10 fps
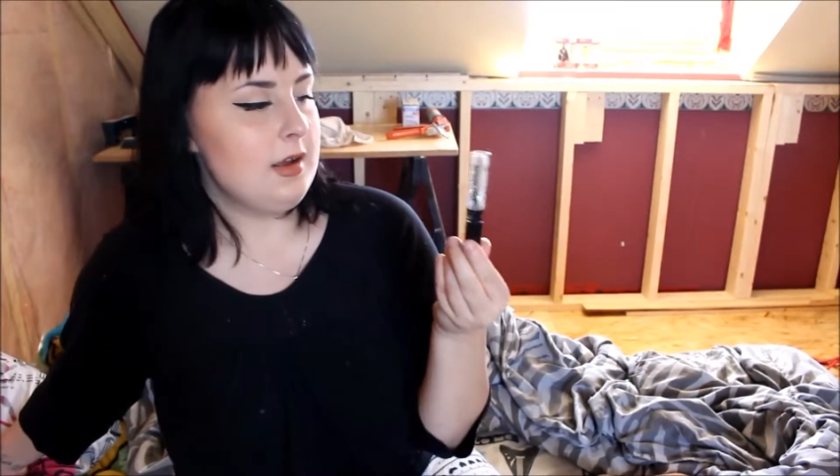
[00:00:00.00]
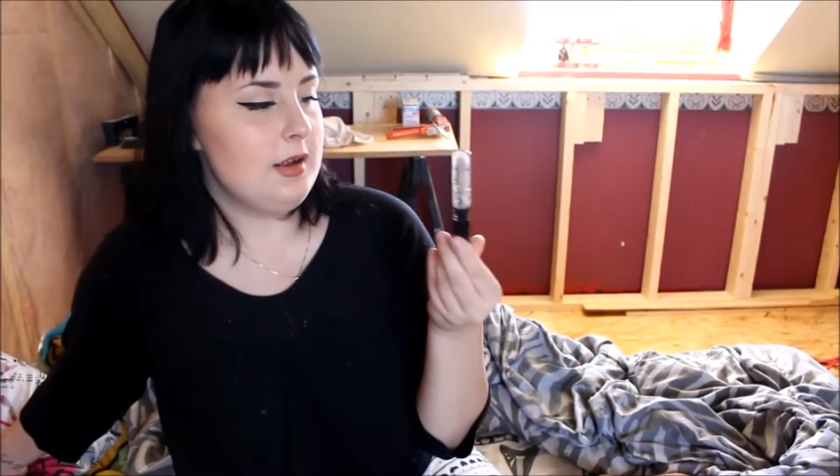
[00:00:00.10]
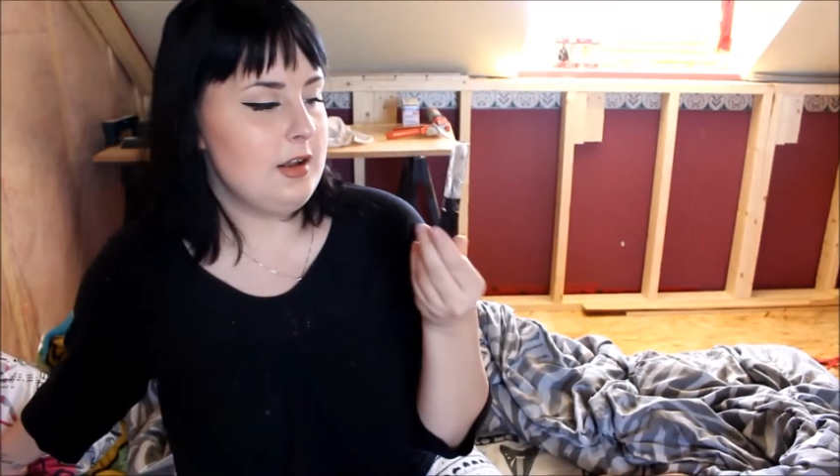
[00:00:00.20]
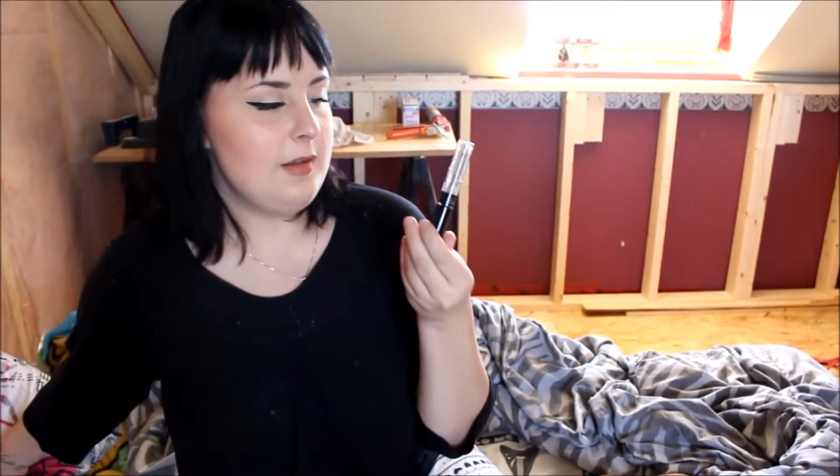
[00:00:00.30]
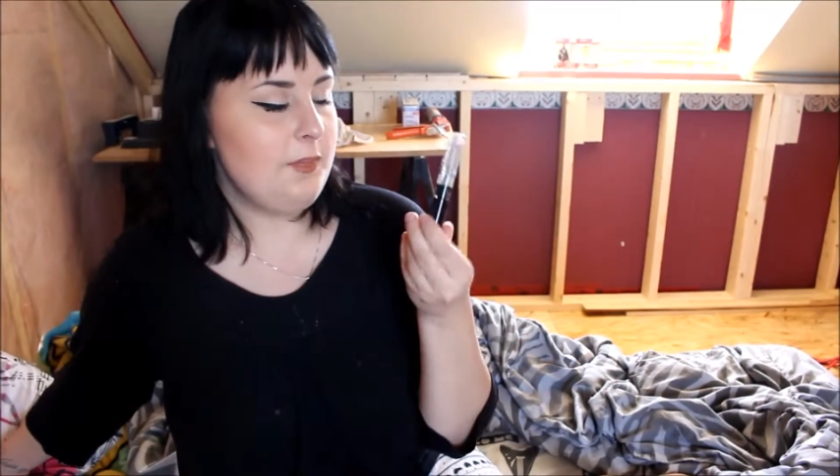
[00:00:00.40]

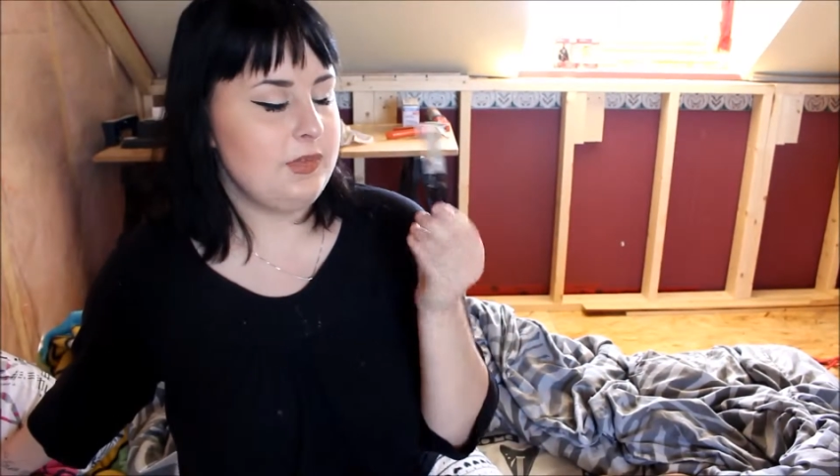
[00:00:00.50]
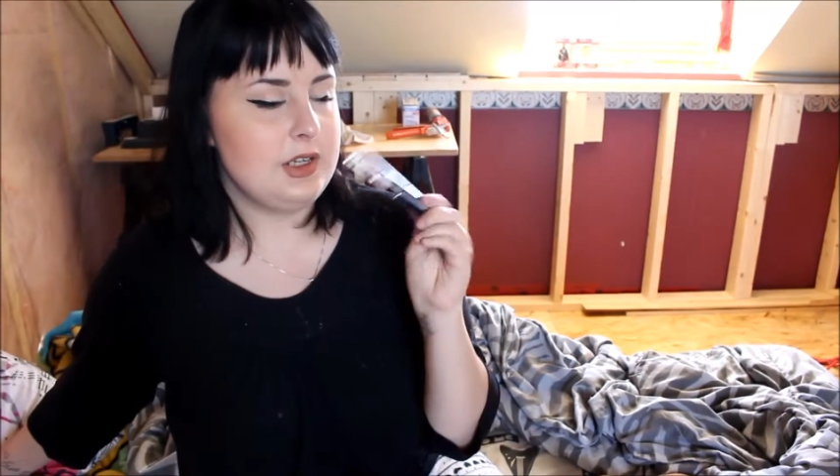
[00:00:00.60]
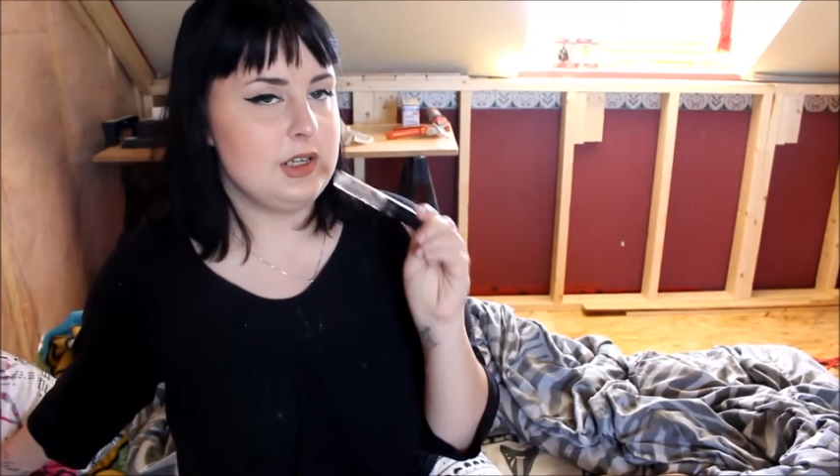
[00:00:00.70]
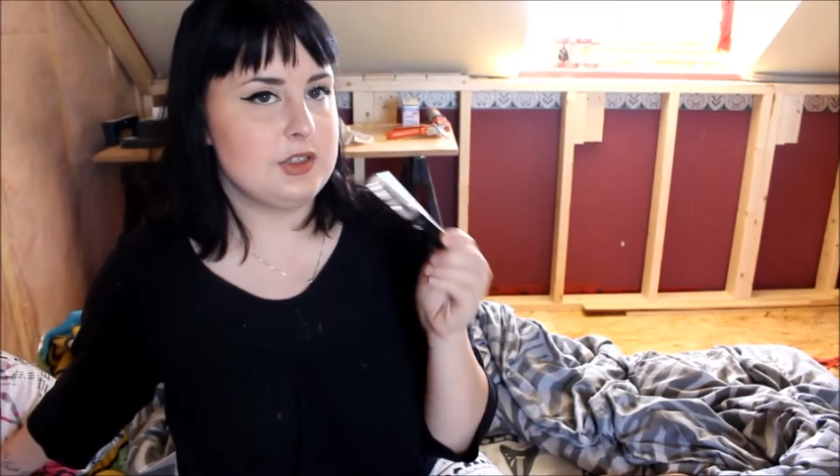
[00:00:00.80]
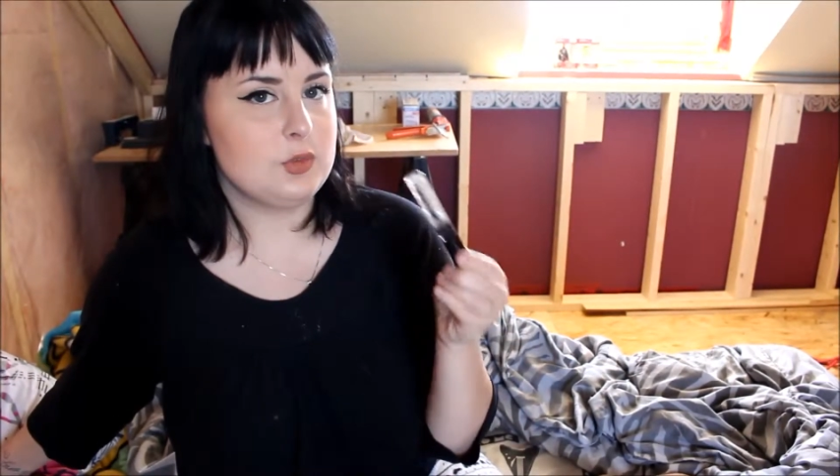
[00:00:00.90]
um,
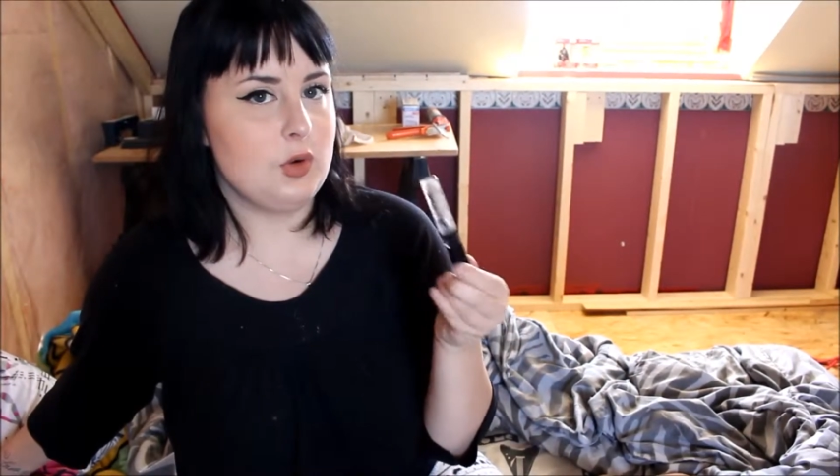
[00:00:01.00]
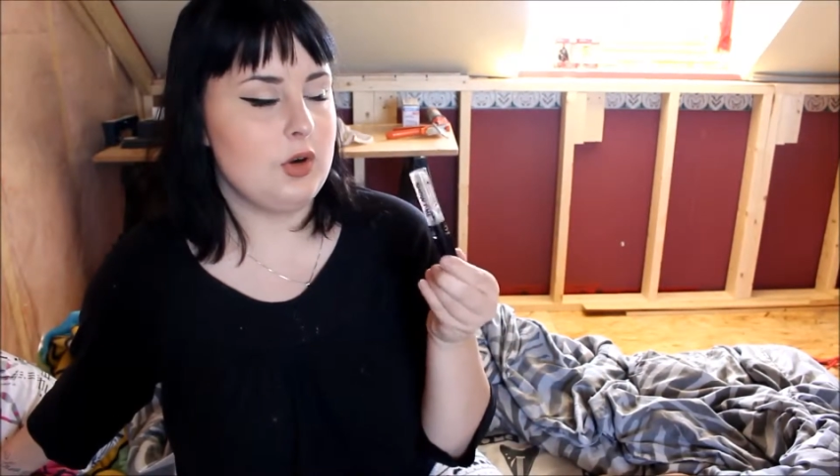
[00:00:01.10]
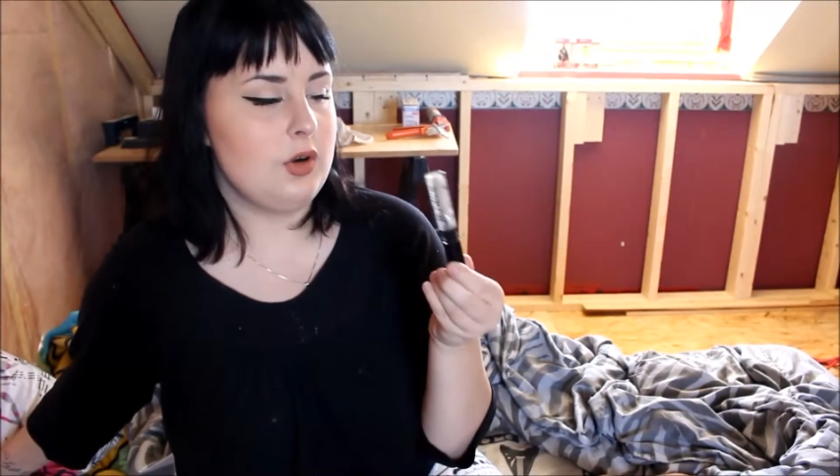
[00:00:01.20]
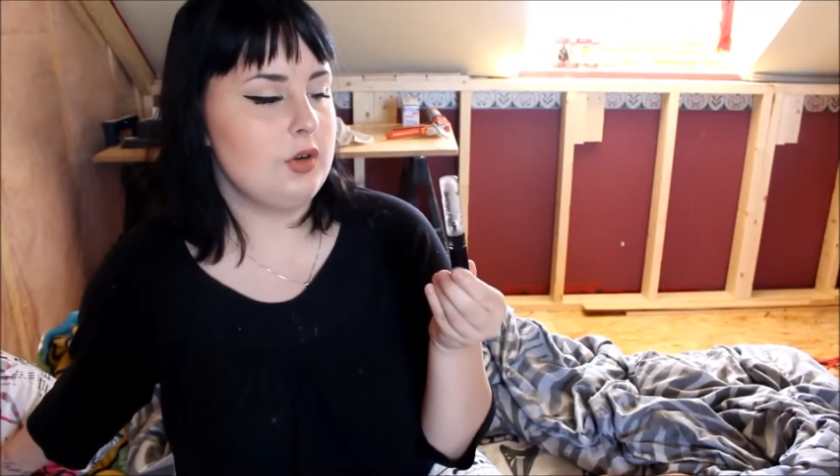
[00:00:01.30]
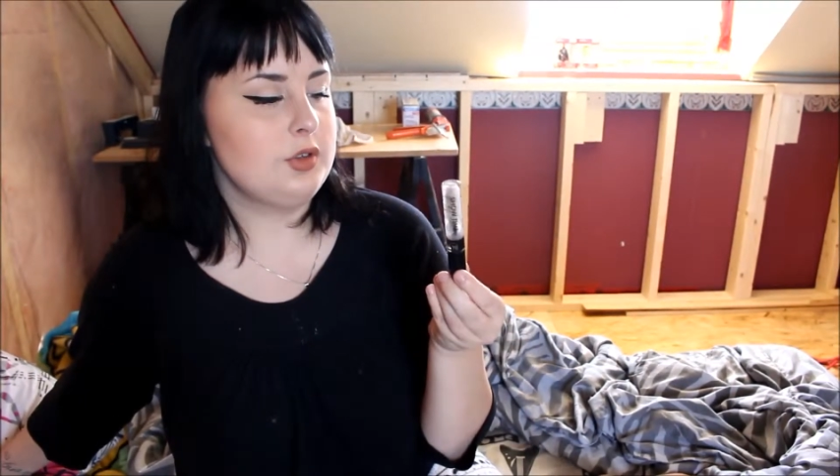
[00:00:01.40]
it does
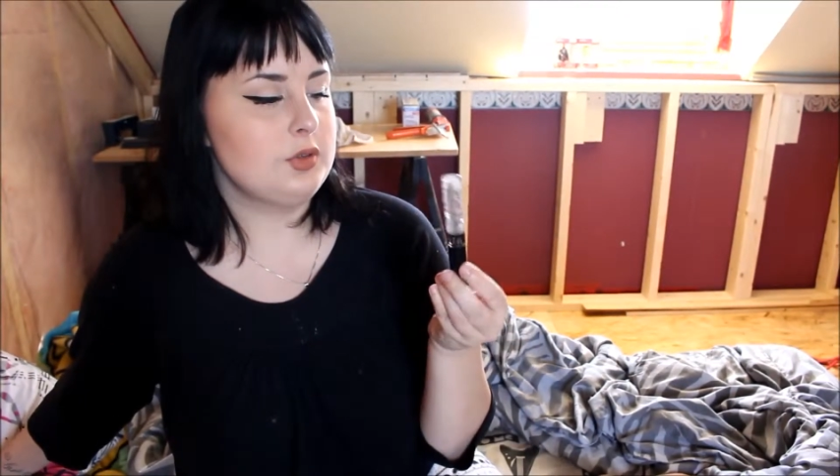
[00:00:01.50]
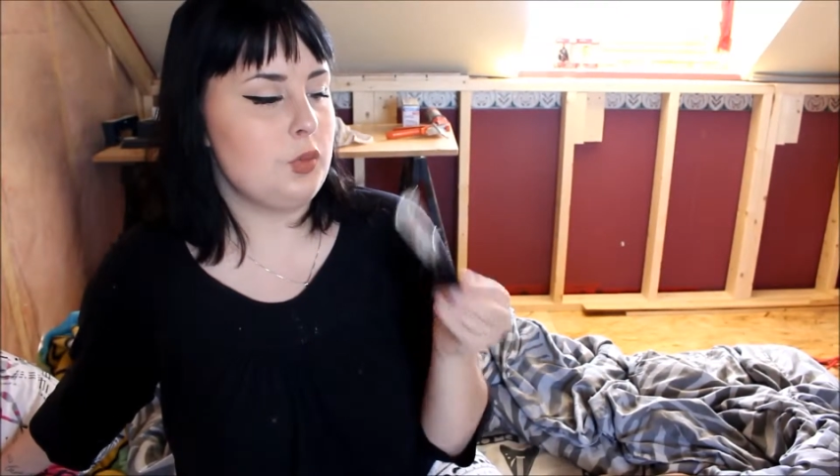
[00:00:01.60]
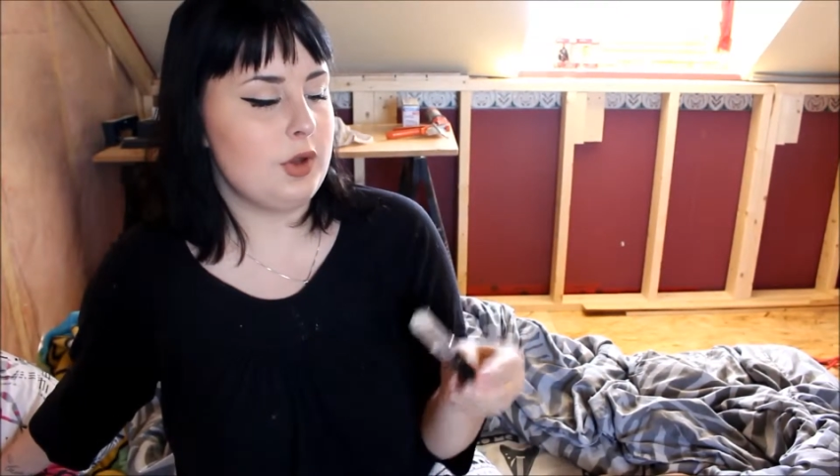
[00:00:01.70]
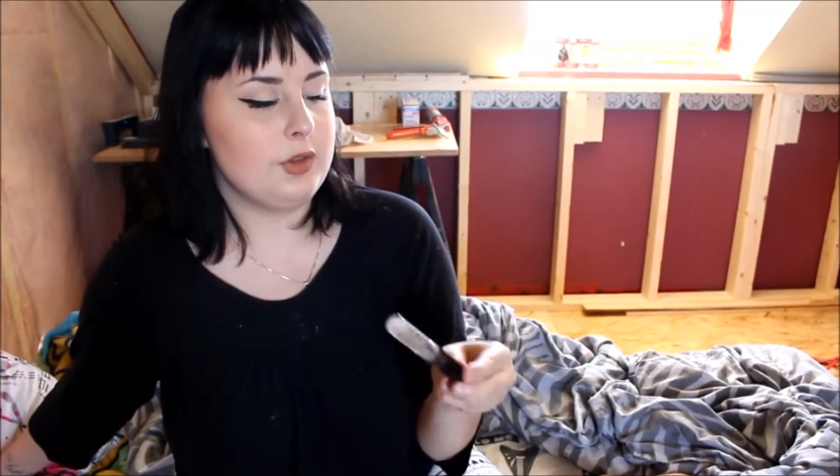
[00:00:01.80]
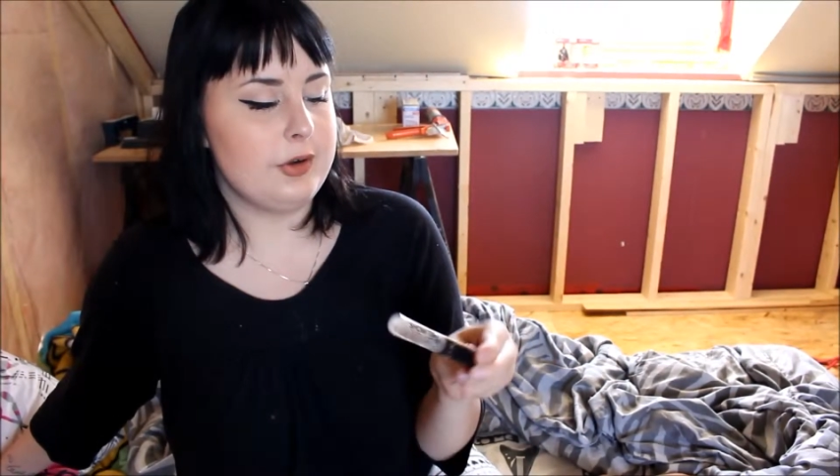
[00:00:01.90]
works
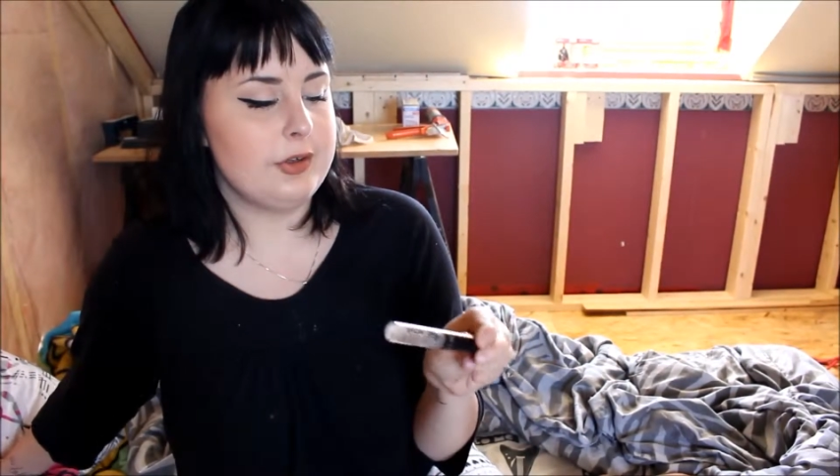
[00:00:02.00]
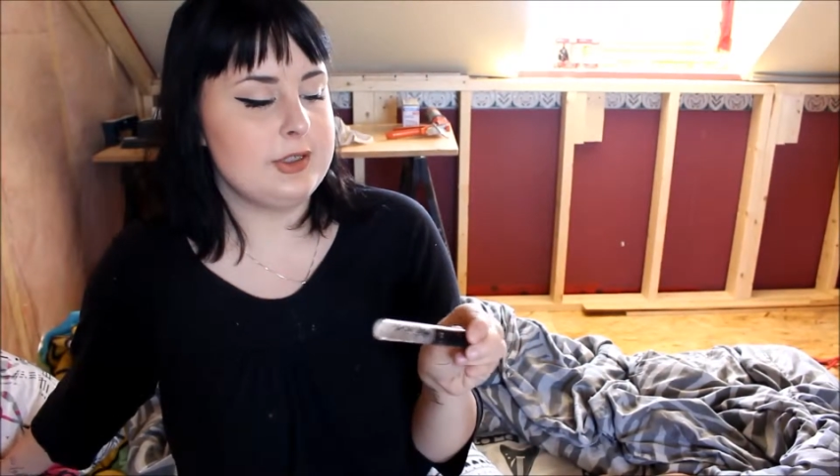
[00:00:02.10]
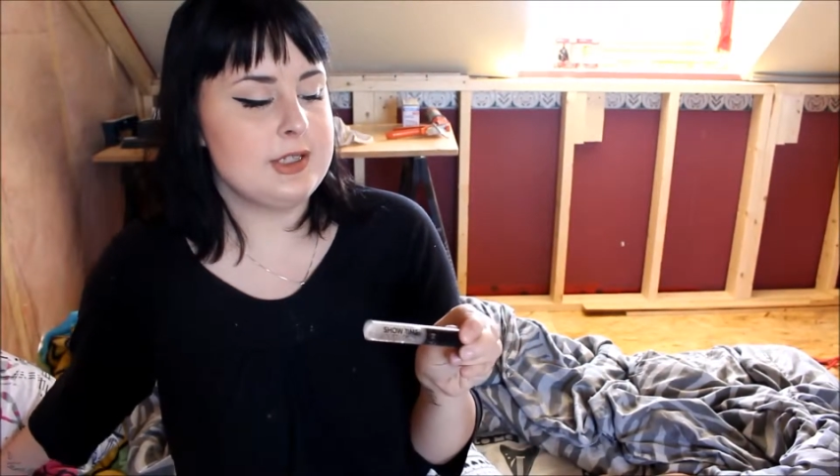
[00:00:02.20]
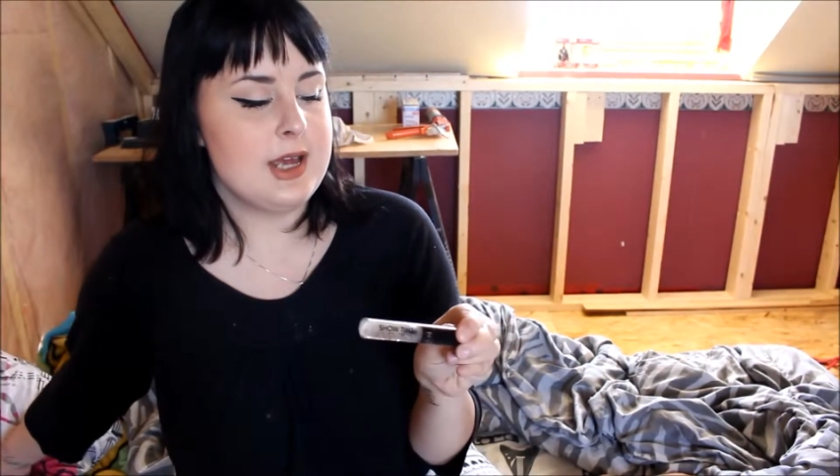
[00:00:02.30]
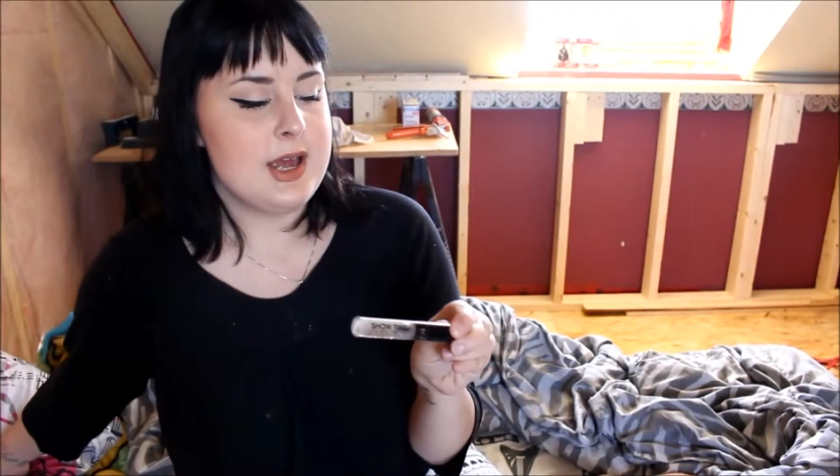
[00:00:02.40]

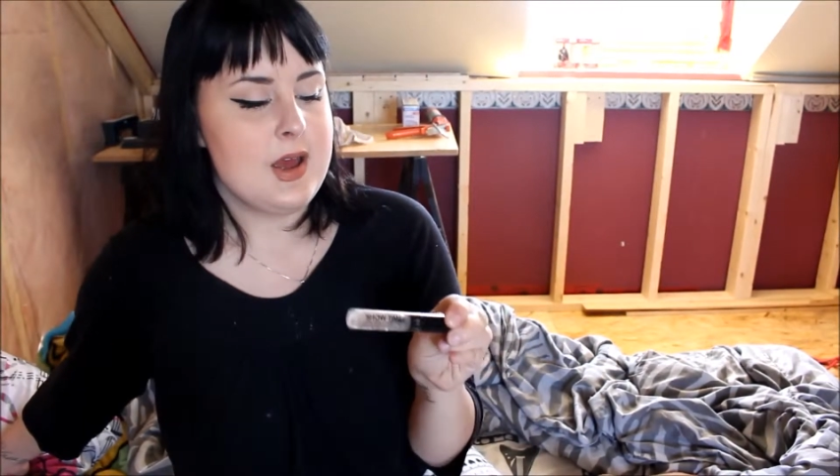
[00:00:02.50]
wonders